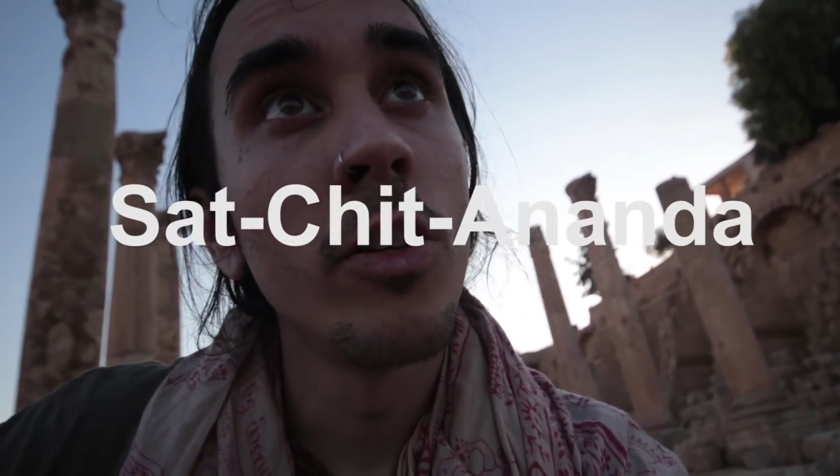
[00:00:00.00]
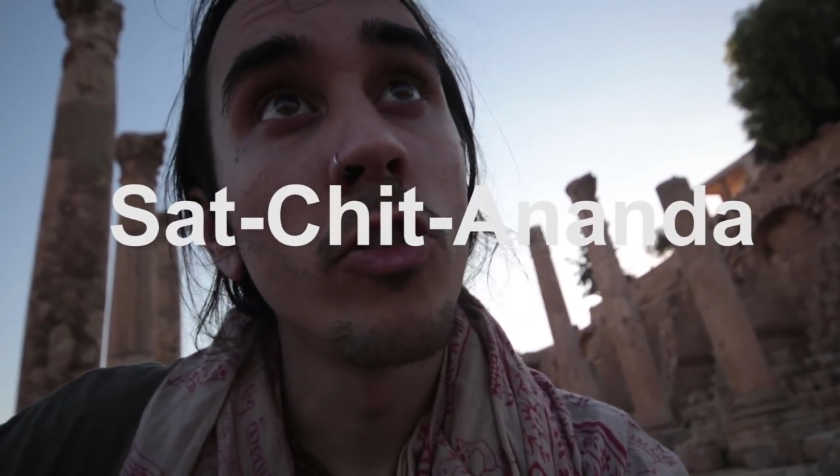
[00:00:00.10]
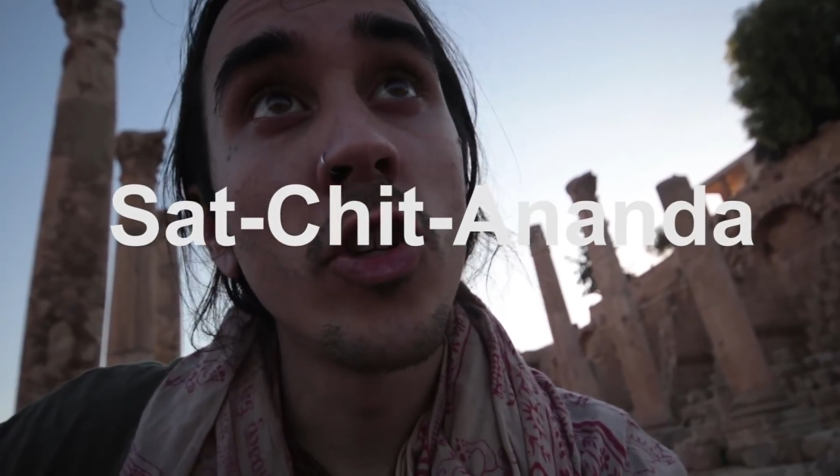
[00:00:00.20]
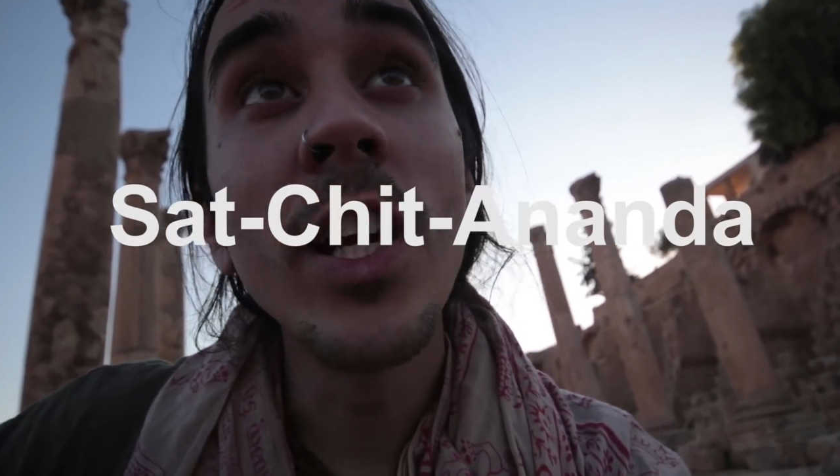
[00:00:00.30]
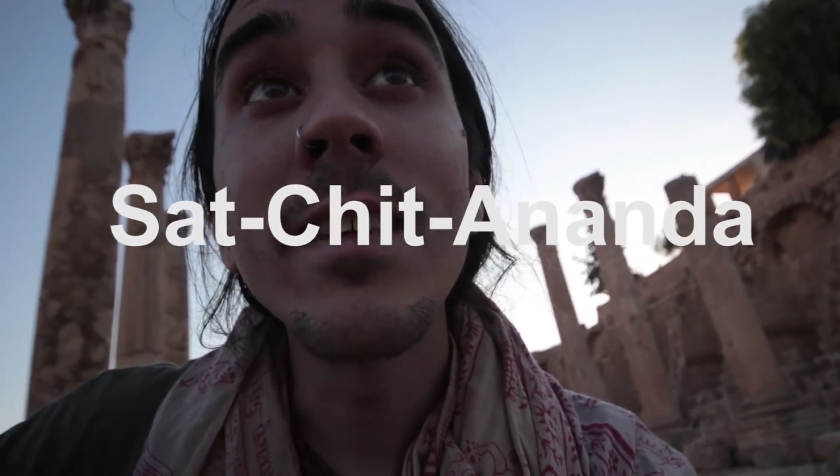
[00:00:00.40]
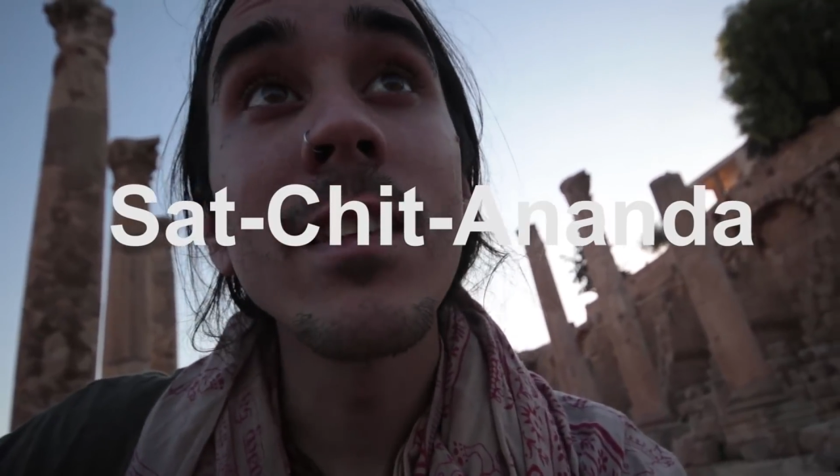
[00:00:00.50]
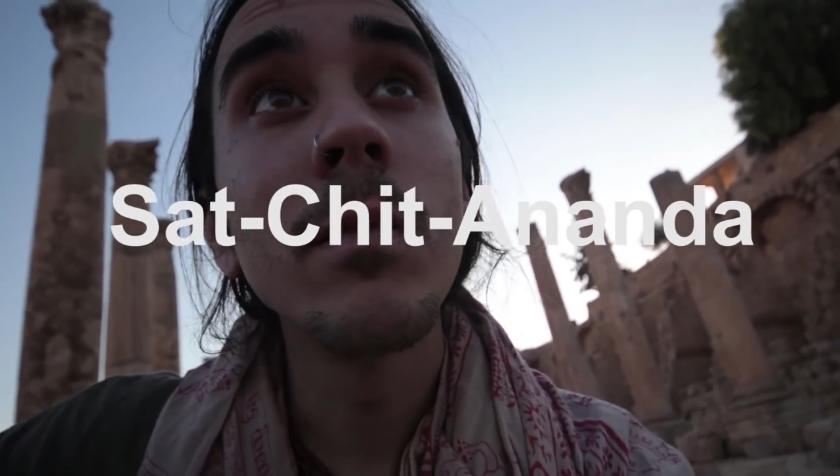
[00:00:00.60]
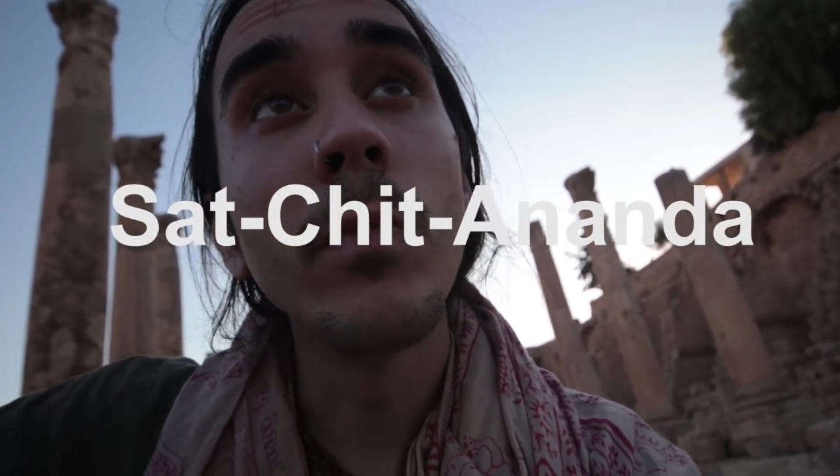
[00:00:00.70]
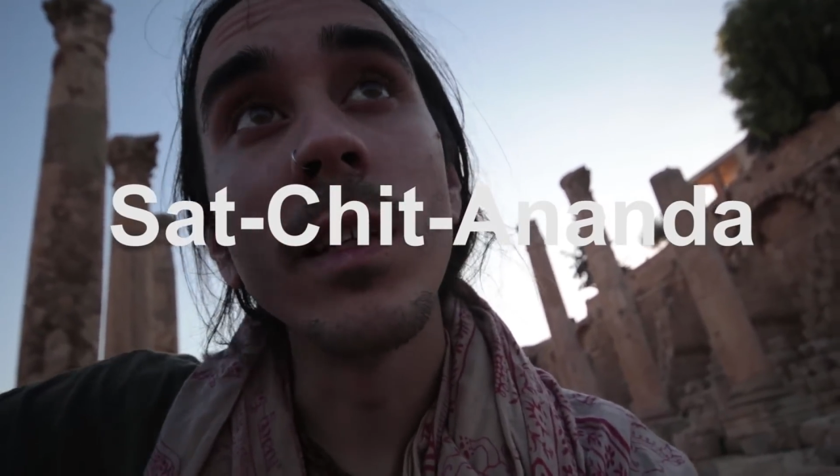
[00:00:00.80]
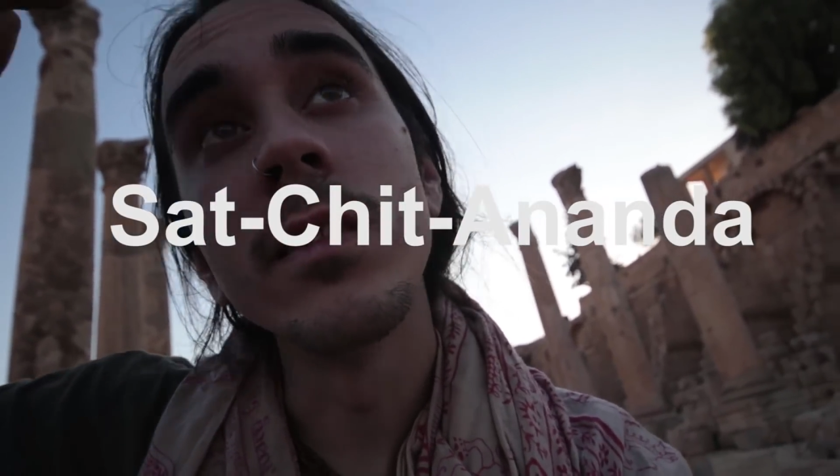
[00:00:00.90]

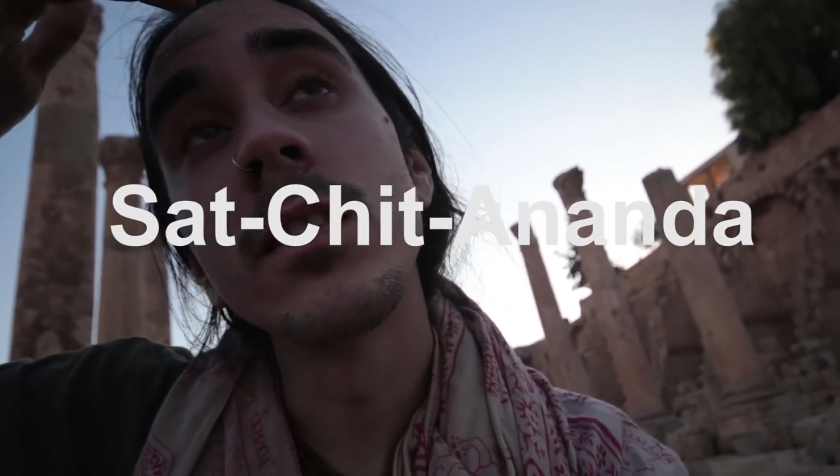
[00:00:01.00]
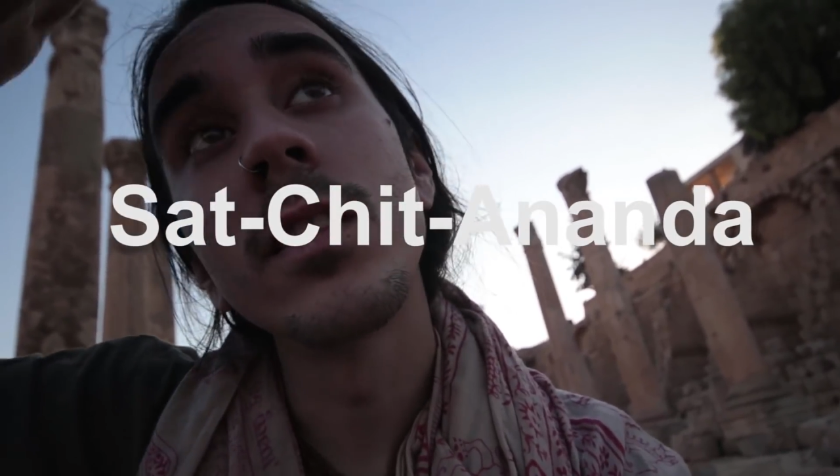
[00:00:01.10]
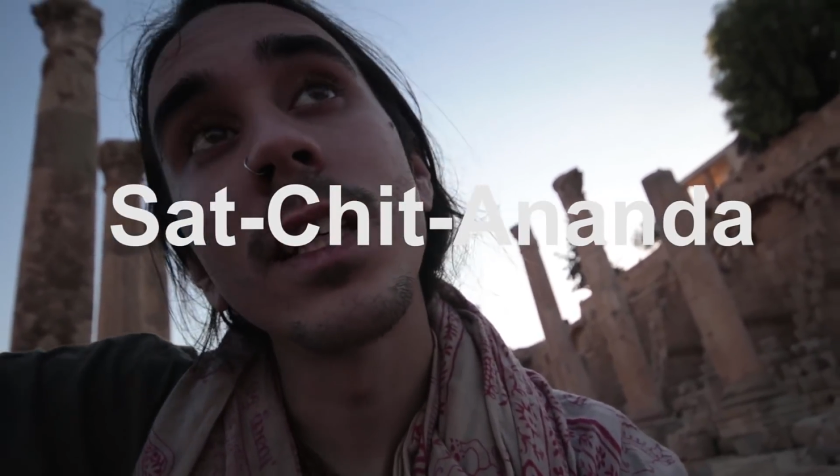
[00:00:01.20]
Chit means